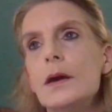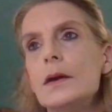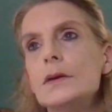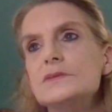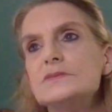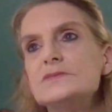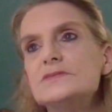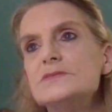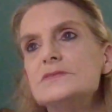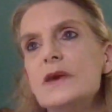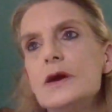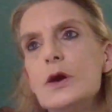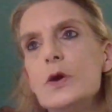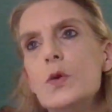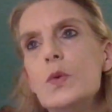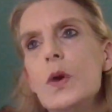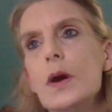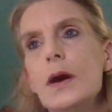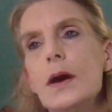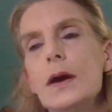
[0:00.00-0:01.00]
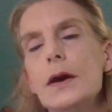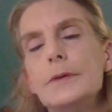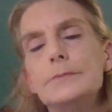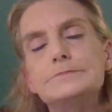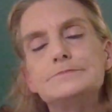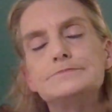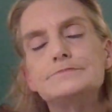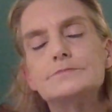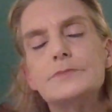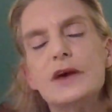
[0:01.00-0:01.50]
So uh,
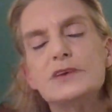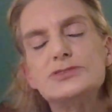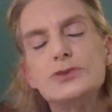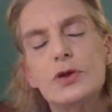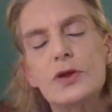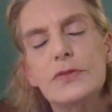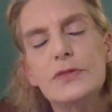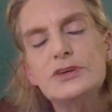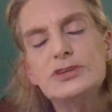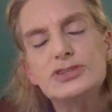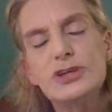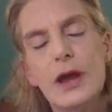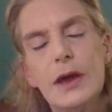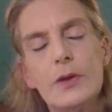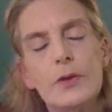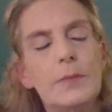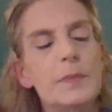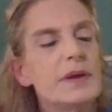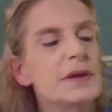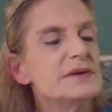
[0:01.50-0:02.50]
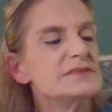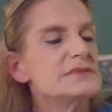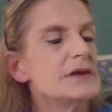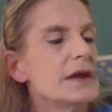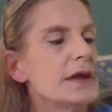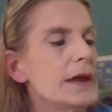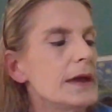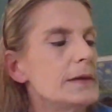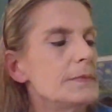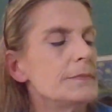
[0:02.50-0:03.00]
I started this channel because I
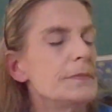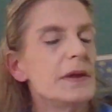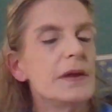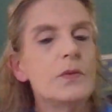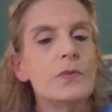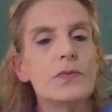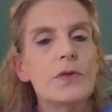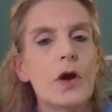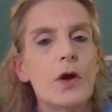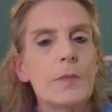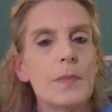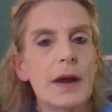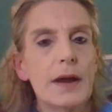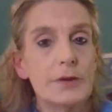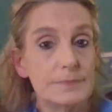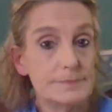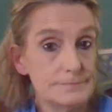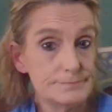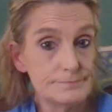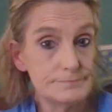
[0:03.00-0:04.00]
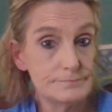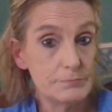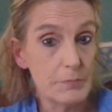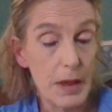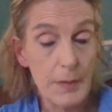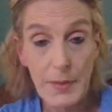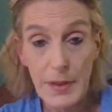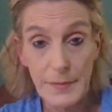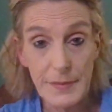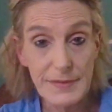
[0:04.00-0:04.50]
can't be with all my
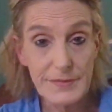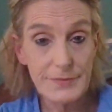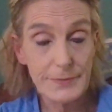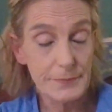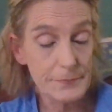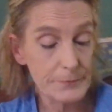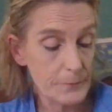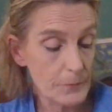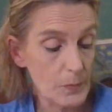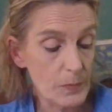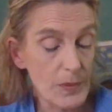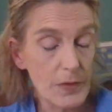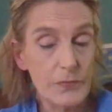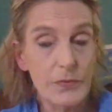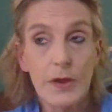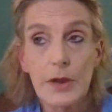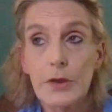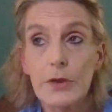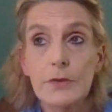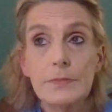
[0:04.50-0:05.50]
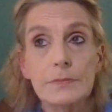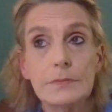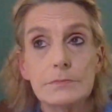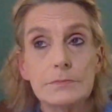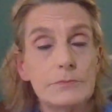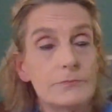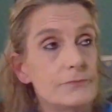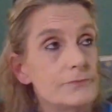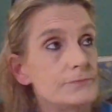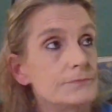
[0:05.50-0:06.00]
my babies. They're
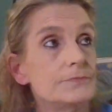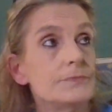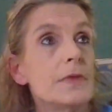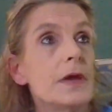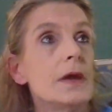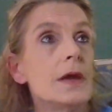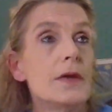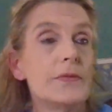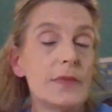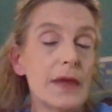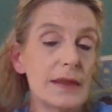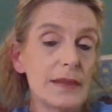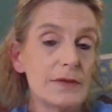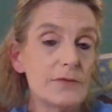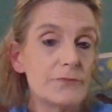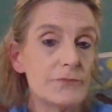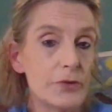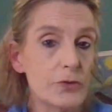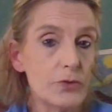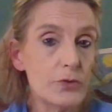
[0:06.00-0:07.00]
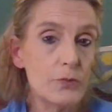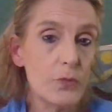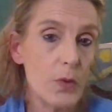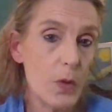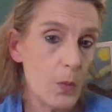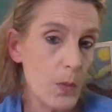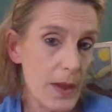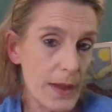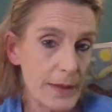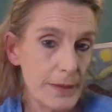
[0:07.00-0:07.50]
they live further
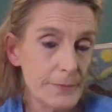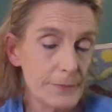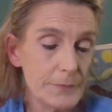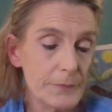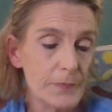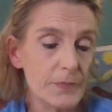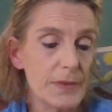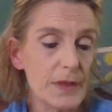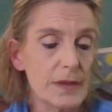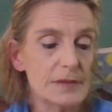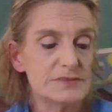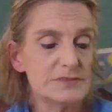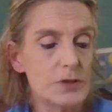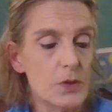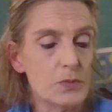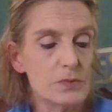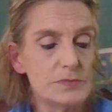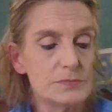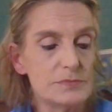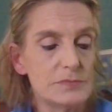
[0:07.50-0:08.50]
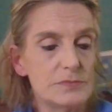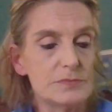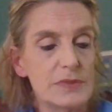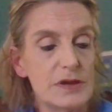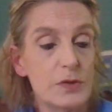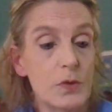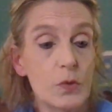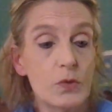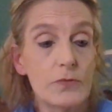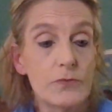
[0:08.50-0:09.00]
away. So
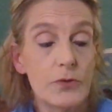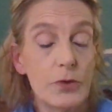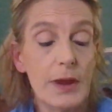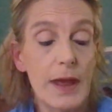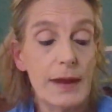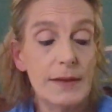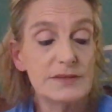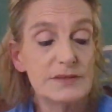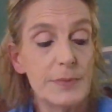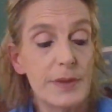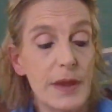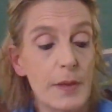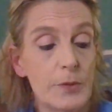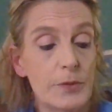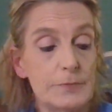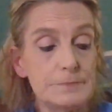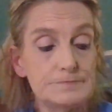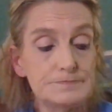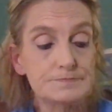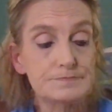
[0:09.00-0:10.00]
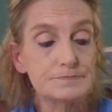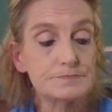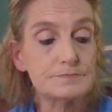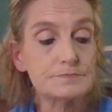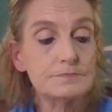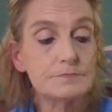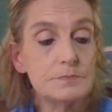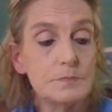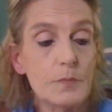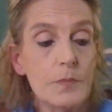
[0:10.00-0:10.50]
in order for Nana to be able to
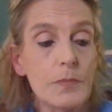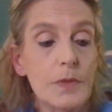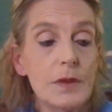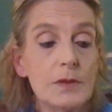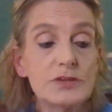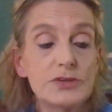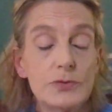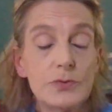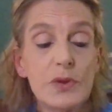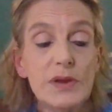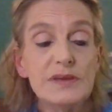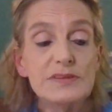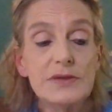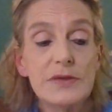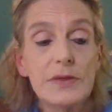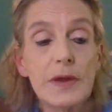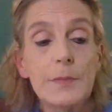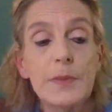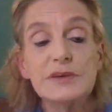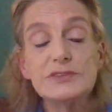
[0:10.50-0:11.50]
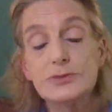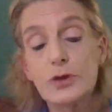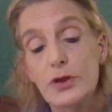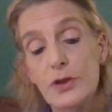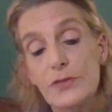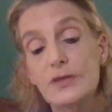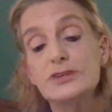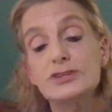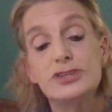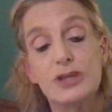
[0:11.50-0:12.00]
to read to them, I
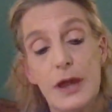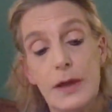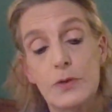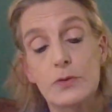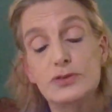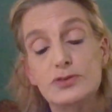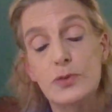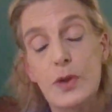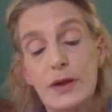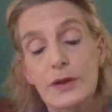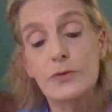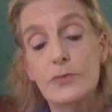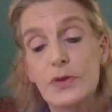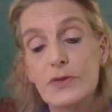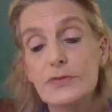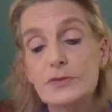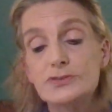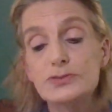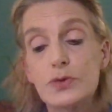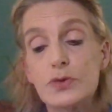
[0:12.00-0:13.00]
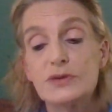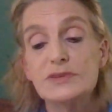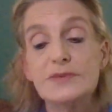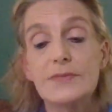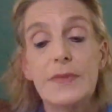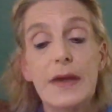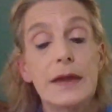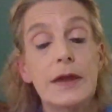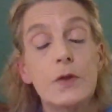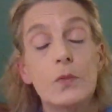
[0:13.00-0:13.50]
started this channel so I could read the stories
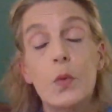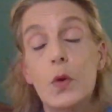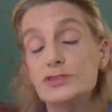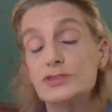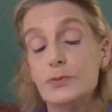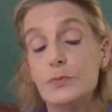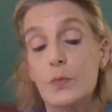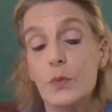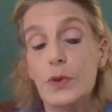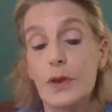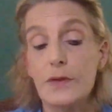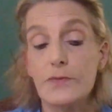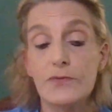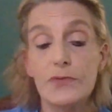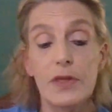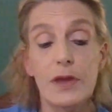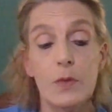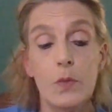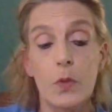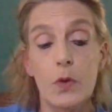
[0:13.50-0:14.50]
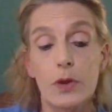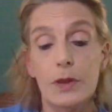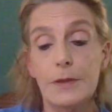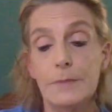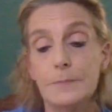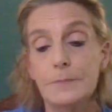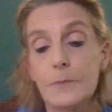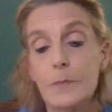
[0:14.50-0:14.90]
and they could watch them whenever they wanted